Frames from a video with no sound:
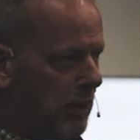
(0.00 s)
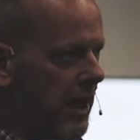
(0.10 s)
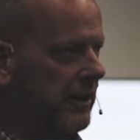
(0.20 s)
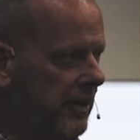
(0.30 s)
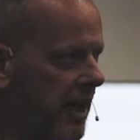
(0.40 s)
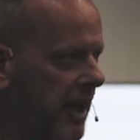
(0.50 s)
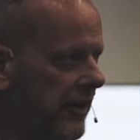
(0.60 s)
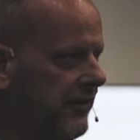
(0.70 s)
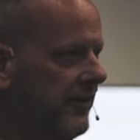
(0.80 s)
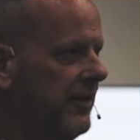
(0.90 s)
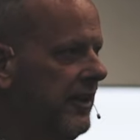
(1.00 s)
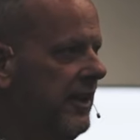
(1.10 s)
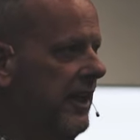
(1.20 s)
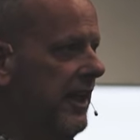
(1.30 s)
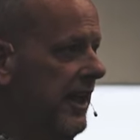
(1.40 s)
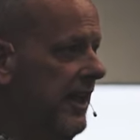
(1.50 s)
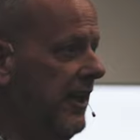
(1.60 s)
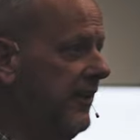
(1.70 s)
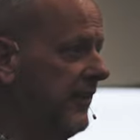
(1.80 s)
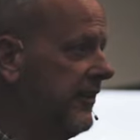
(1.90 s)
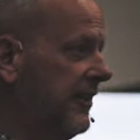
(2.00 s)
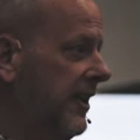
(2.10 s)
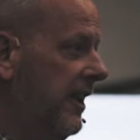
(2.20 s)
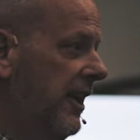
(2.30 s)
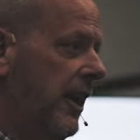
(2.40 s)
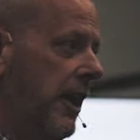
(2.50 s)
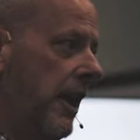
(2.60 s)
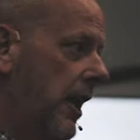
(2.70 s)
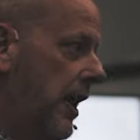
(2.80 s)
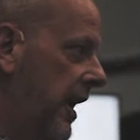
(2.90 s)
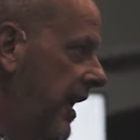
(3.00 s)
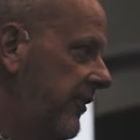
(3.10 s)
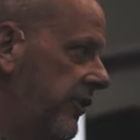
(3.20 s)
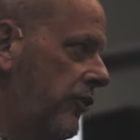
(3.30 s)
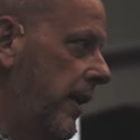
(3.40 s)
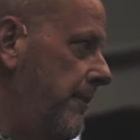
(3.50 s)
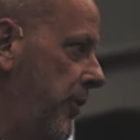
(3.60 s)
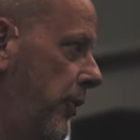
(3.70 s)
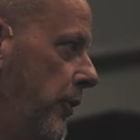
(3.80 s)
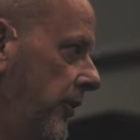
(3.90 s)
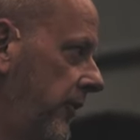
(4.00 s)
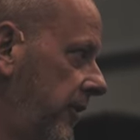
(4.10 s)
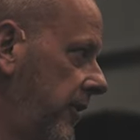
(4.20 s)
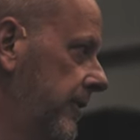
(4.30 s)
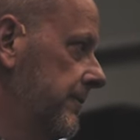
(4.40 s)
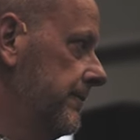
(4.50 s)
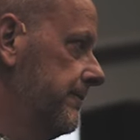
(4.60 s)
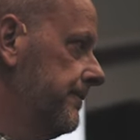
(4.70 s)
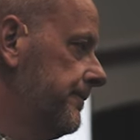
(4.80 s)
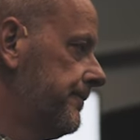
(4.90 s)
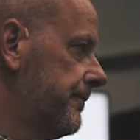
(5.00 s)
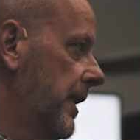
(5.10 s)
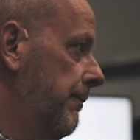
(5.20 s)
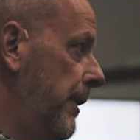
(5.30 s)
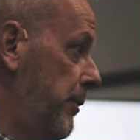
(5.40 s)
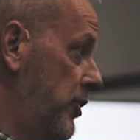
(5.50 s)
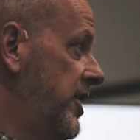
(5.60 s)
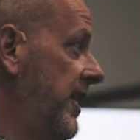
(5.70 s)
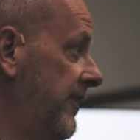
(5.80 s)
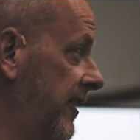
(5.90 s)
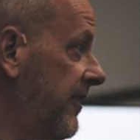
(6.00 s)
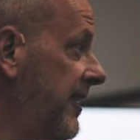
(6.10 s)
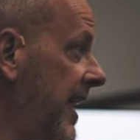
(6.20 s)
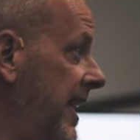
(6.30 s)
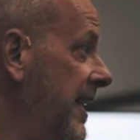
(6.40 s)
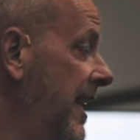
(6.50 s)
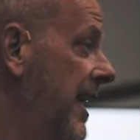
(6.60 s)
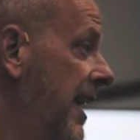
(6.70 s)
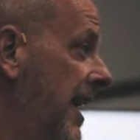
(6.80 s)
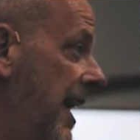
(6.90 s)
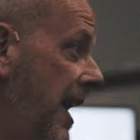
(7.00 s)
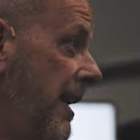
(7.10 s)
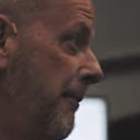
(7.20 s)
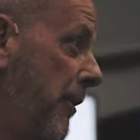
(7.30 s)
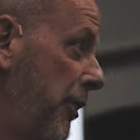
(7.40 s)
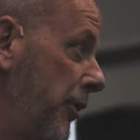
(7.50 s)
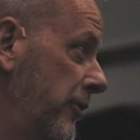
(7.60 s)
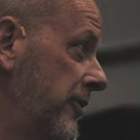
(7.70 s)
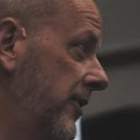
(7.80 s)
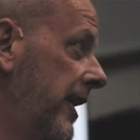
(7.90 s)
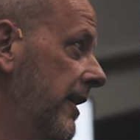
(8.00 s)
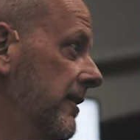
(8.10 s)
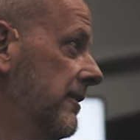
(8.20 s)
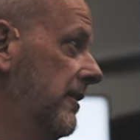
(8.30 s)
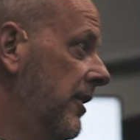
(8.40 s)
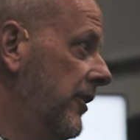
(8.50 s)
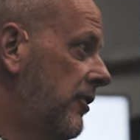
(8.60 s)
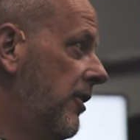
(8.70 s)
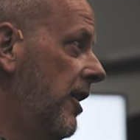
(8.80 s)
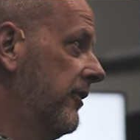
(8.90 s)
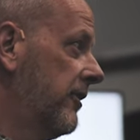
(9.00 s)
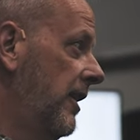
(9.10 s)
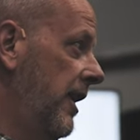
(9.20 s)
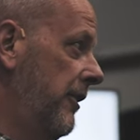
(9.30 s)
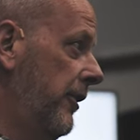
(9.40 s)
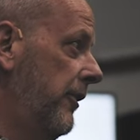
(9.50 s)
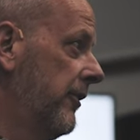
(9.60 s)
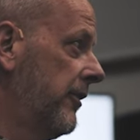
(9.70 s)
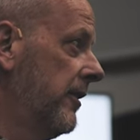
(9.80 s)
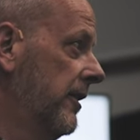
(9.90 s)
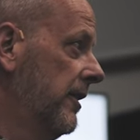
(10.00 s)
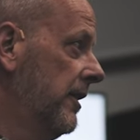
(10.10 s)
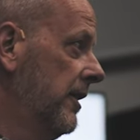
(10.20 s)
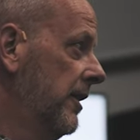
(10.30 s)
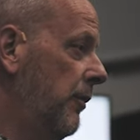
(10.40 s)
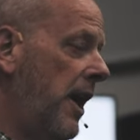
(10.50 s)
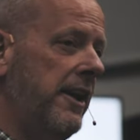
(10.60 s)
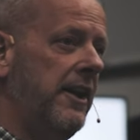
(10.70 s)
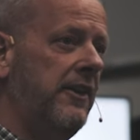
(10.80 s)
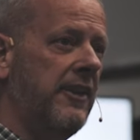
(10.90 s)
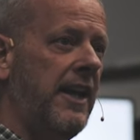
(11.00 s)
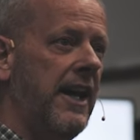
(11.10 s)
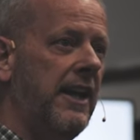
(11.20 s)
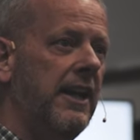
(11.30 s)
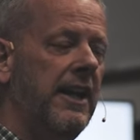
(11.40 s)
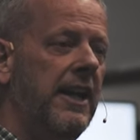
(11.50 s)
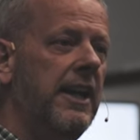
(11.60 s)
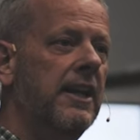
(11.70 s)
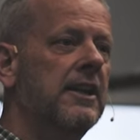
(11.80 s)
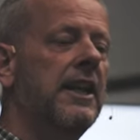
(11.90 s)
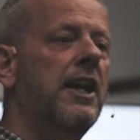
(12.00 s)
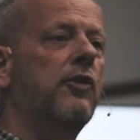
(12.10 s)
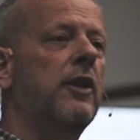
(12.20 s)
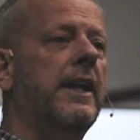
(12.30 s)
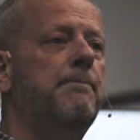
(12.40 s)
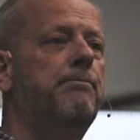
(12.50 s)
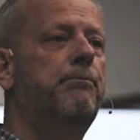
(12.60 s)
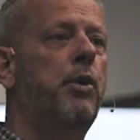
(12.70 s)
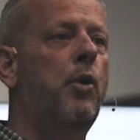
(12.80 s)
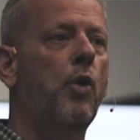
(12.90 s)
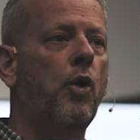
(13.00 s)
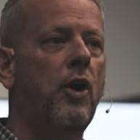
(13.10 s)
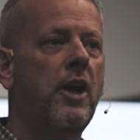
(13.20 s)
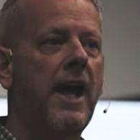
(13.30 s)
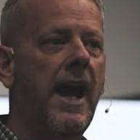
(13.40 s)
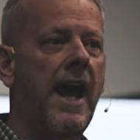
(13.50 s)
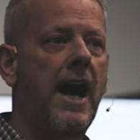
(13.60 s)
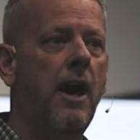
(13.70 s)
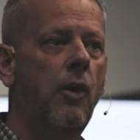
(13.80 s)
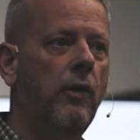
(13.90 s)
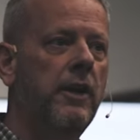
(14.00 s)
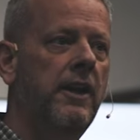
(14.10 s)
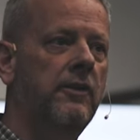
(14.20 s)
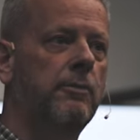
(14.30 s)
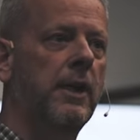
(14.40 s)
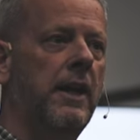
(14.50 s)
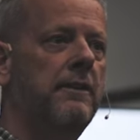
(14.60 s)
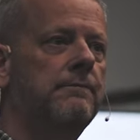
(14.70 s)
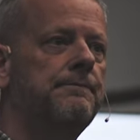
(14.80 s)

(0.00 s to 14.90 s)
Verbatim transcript: blood loss is extreme thirst. Remember, Jesus said, I am thirsty on the cross. I thirst. Why did he say that? He had literally poured out his blood